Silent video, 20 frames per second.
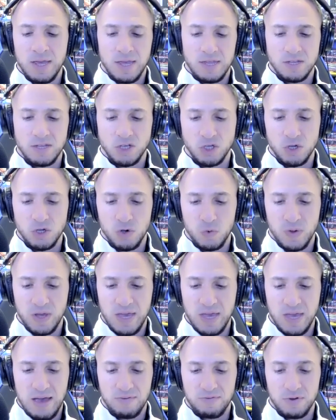And so
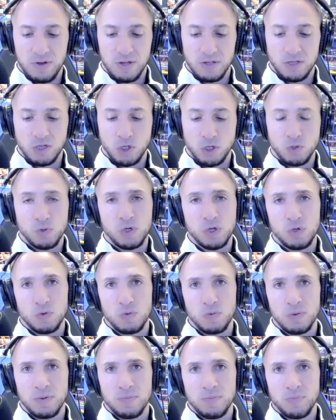we have two
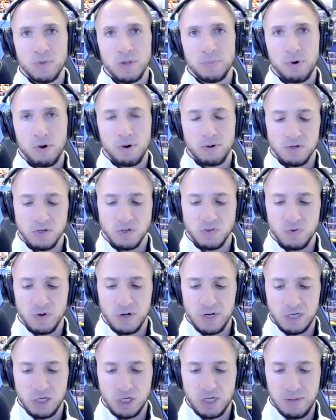new partners
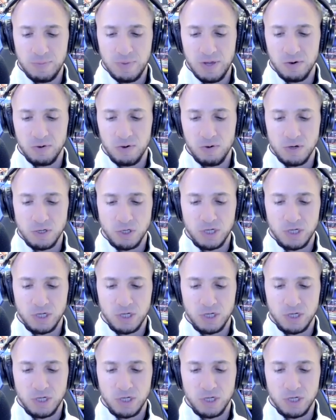for each team here in Orange